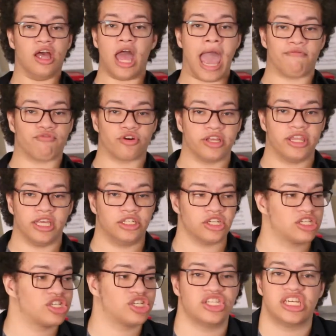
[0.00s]
everything
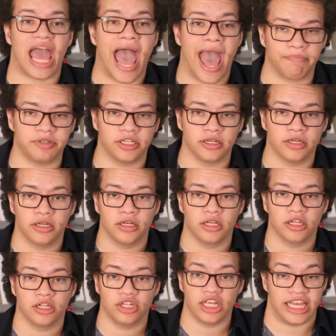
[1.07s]
just snapped
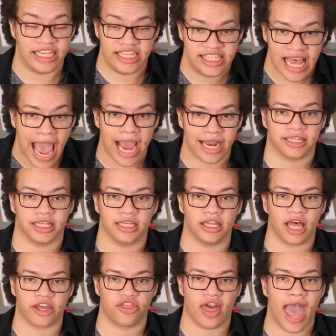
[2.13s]
exactly
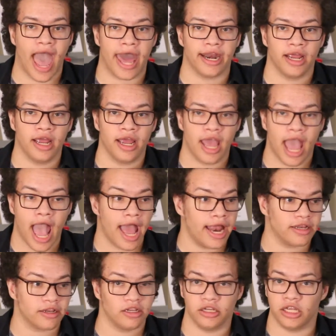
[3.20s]
like that.
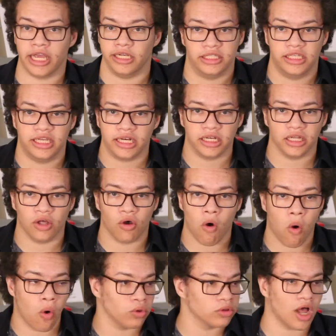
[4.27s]
And it didn't
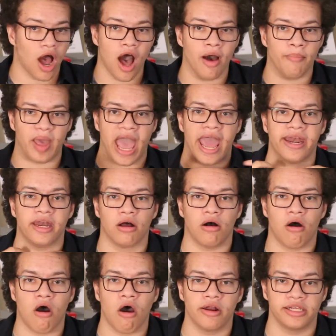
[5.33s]
hold up. And
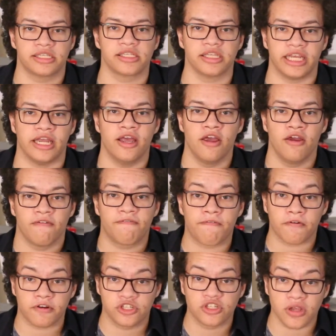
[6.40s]
honestly,
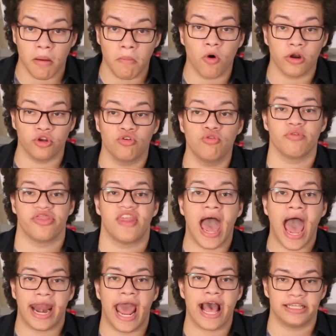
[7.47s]
for someone who
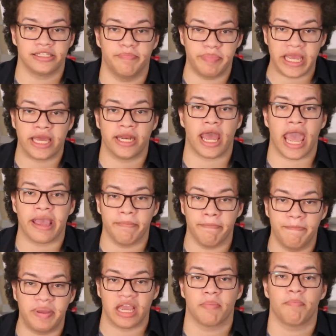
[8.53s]
that has been a
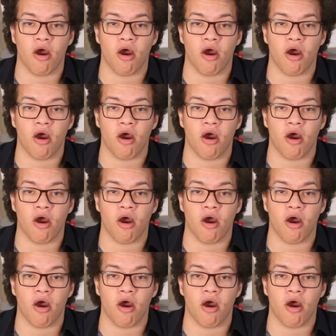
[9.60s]
big